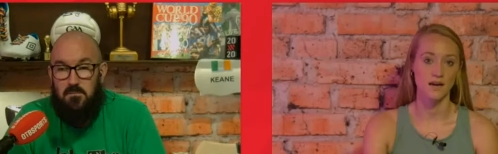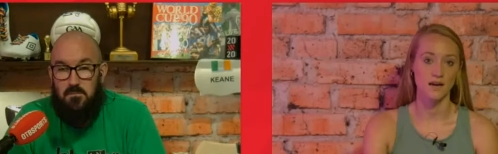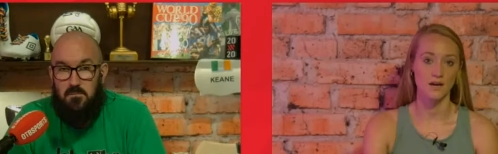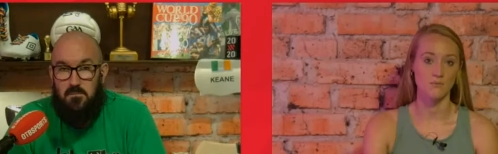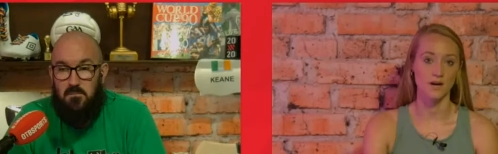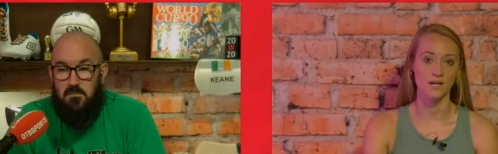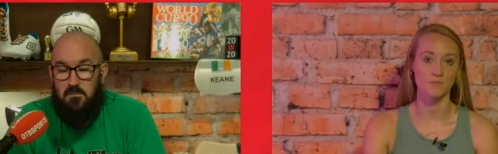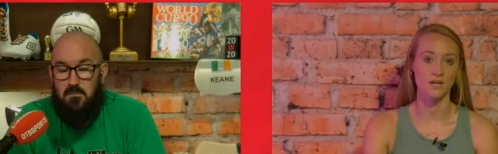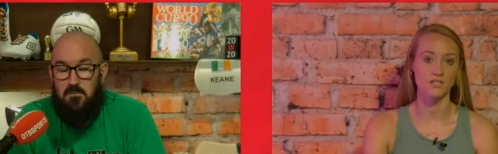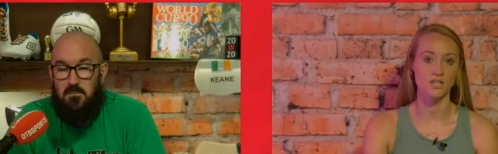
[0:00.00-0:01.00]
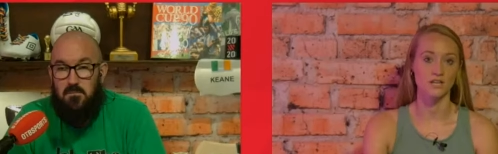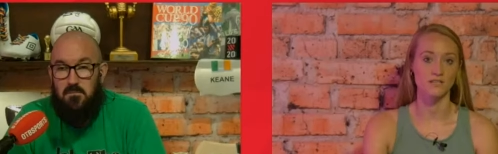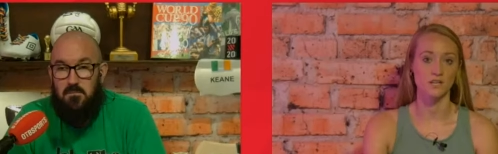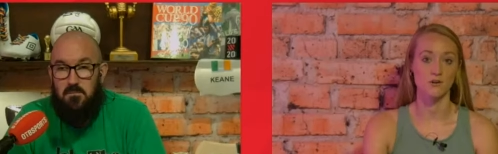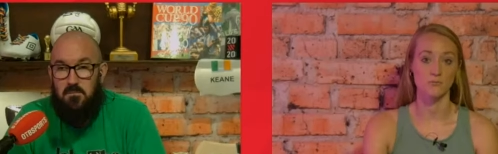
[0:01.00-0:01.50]
Speaker 1: back in Beijing.
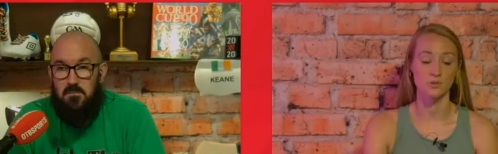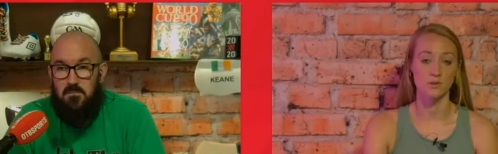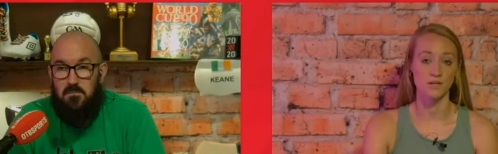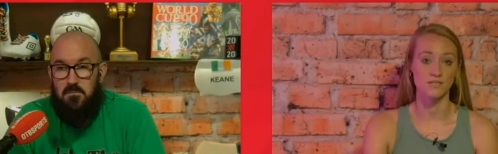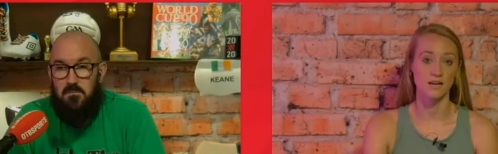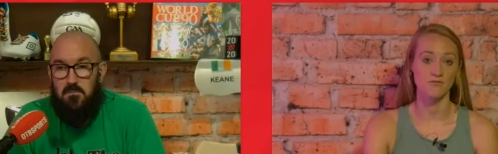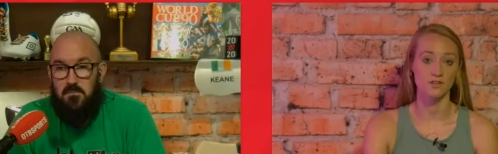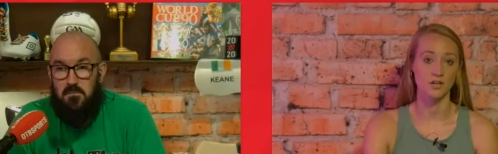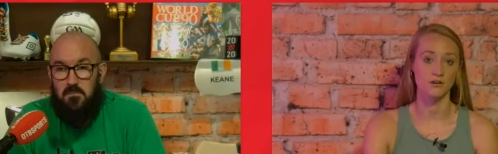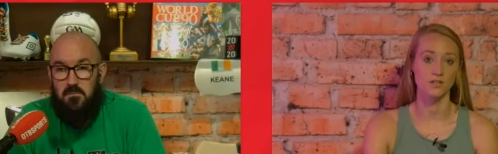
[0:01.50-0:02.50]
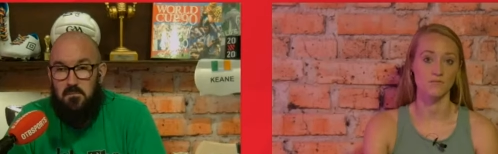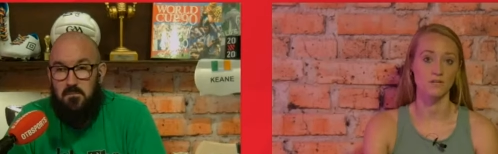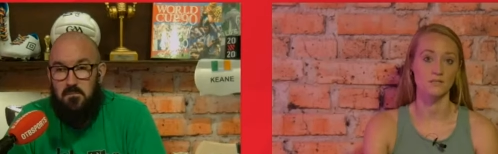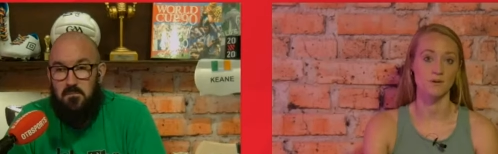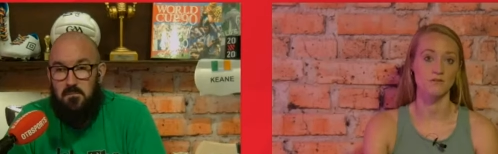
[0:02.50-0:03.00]
So between herself and Nicole, they've been
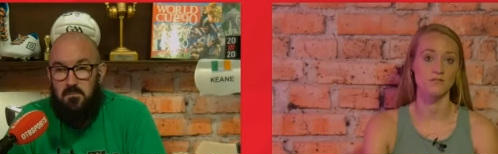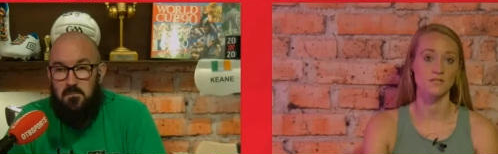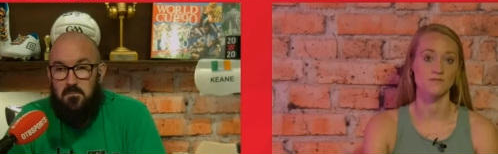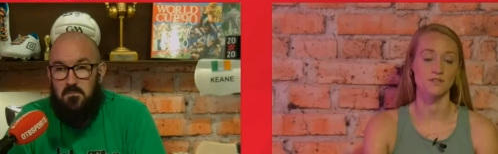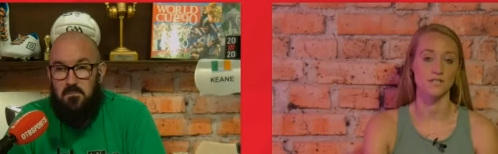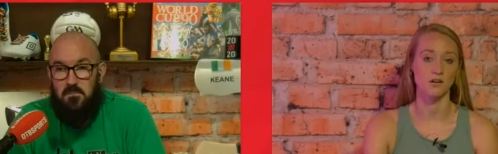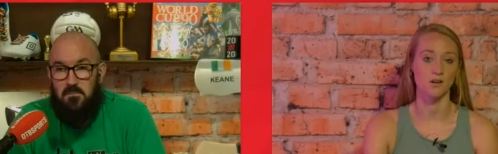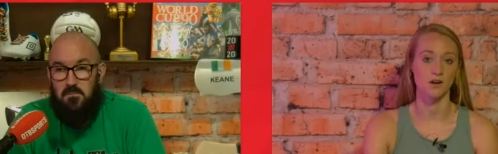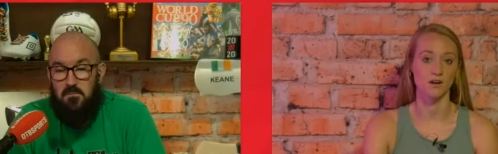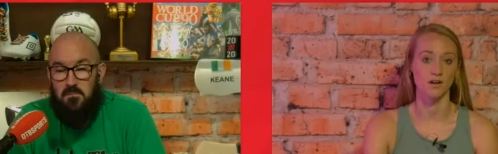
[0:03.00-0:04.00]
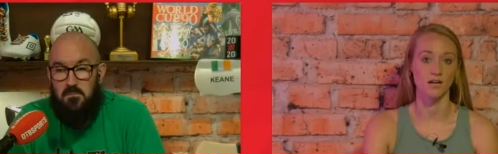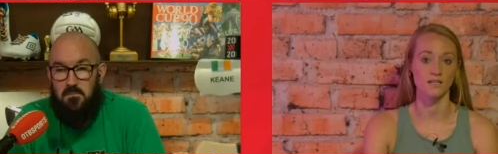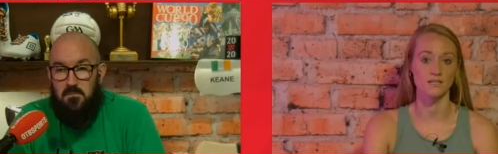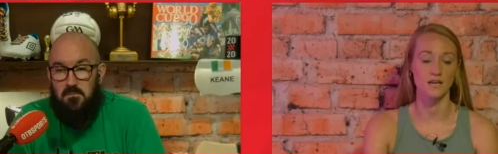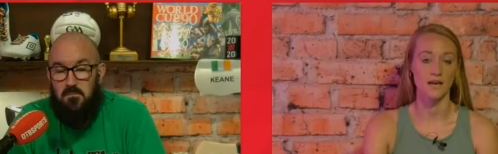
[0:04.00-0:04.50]
exposed to this for so long.
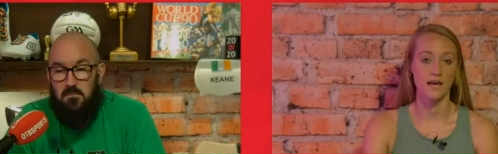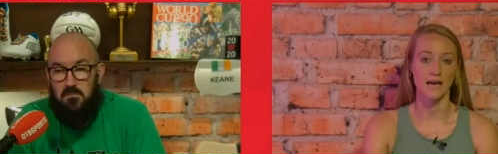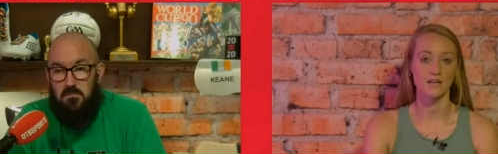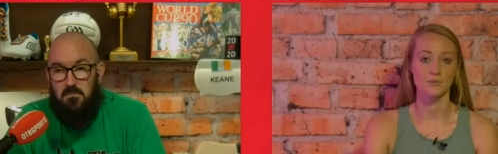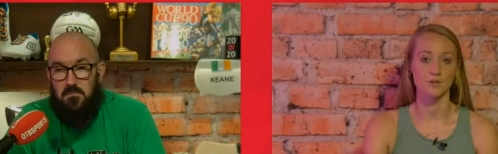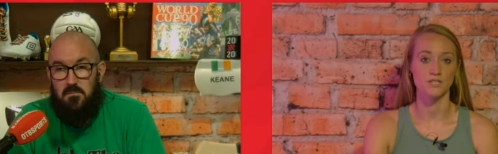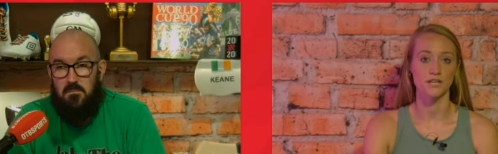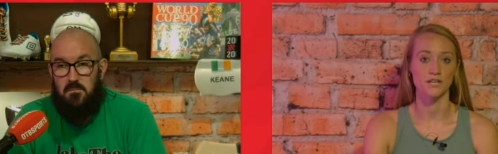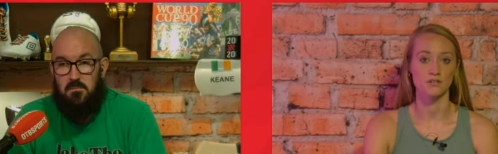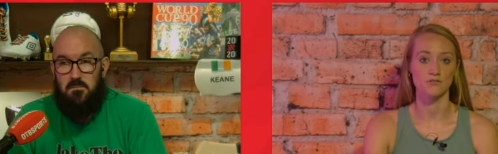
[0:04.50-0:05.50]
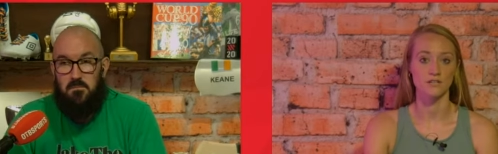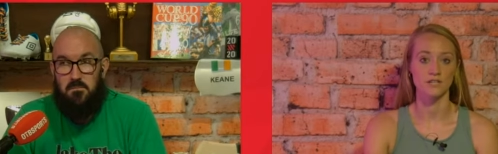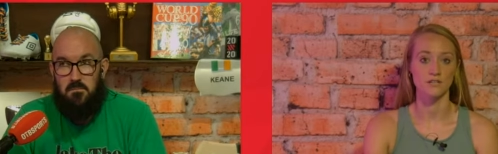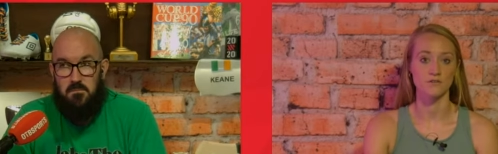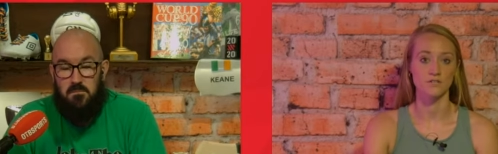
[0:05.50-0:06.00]
And Ellen in particular really
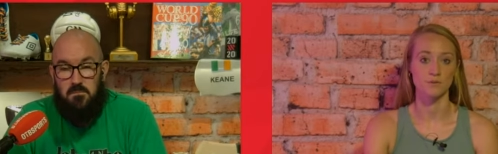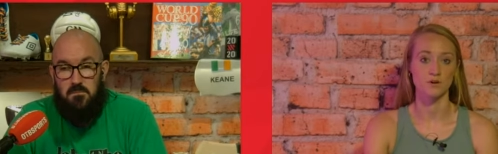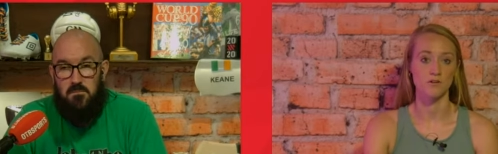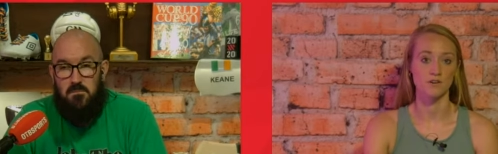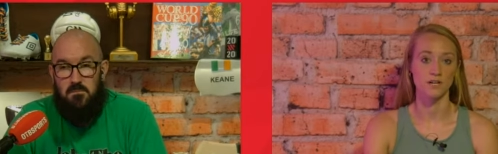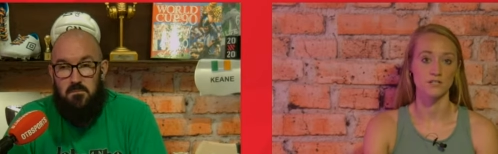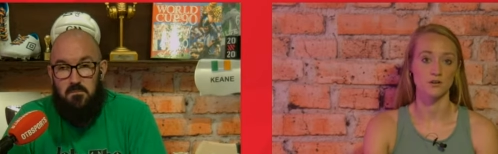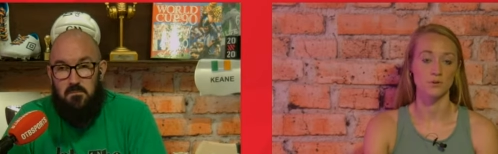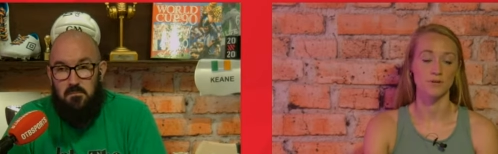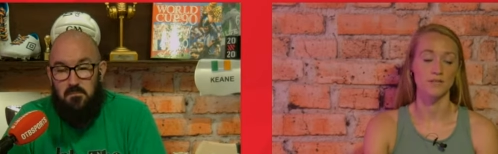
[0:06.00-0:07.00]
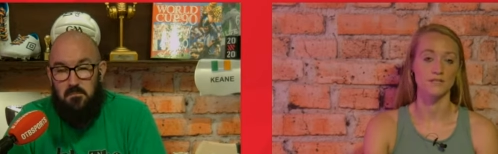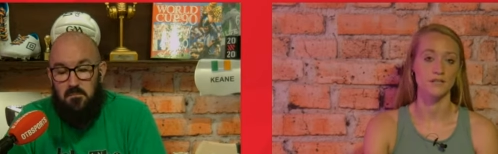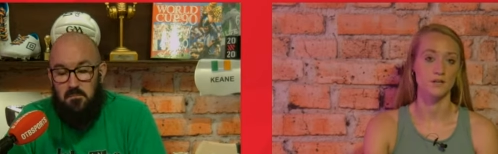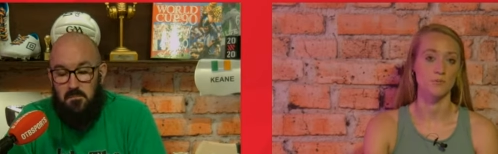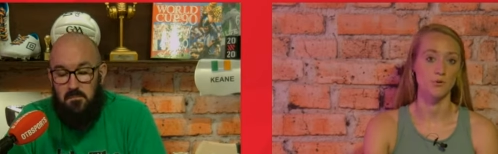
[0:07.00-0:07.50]
uses her profile to talk about things
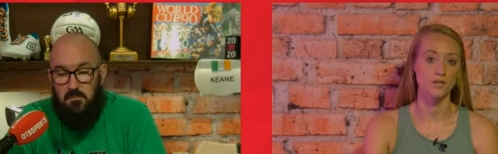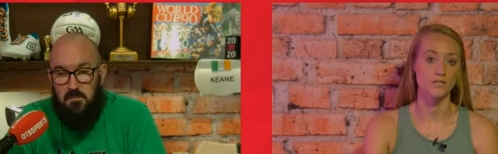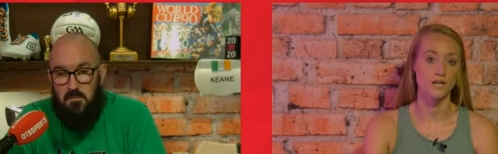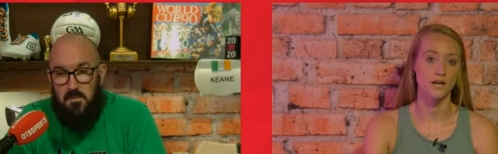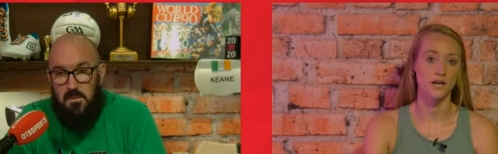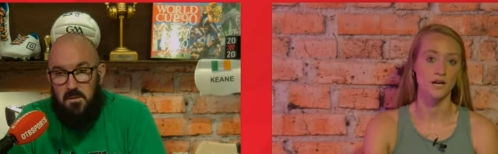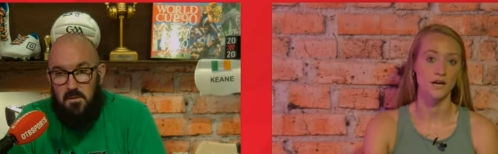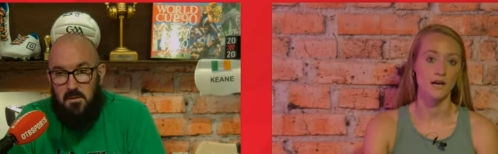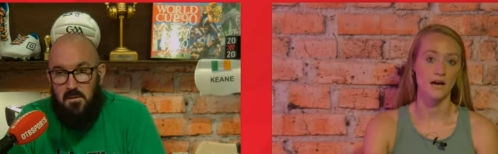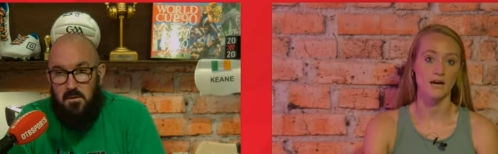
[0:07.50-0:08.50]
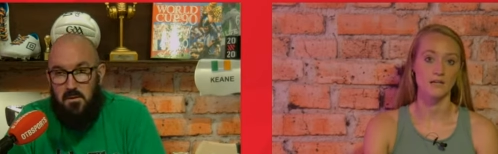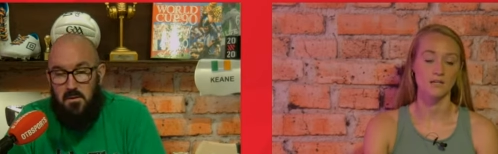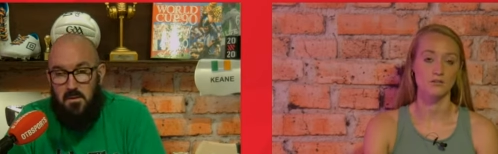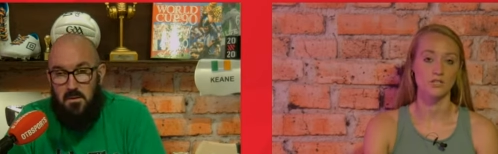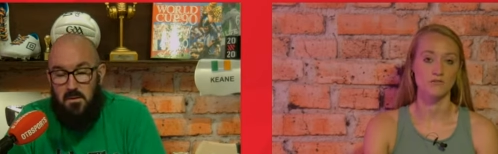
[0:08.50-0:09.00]
that are important to her. You
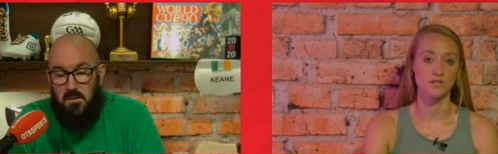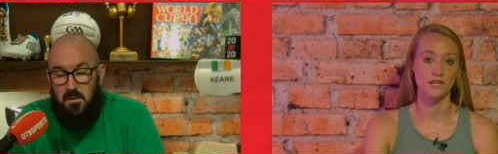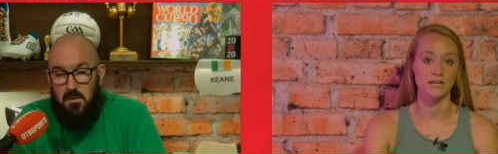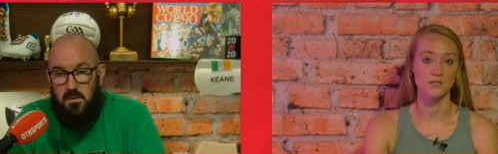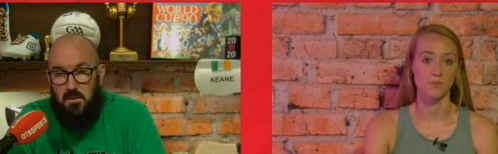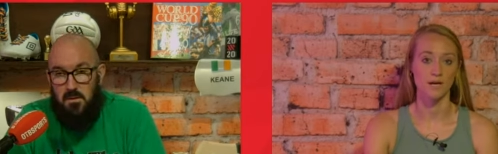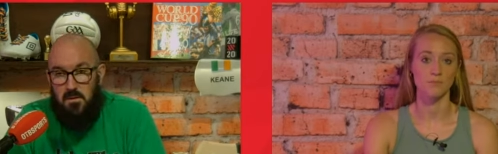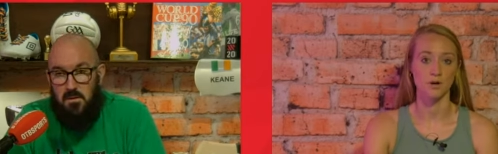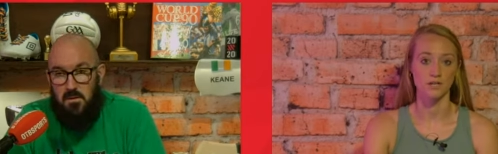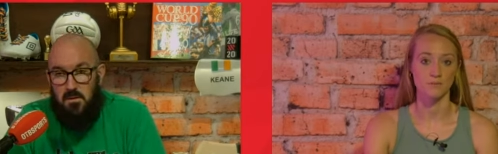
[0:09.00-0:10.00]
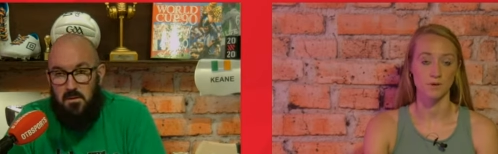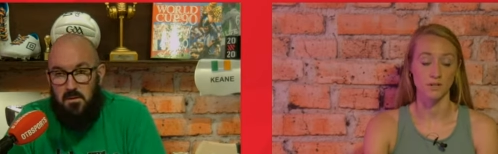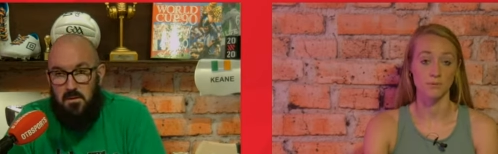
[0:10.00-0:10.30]
know, she really is about body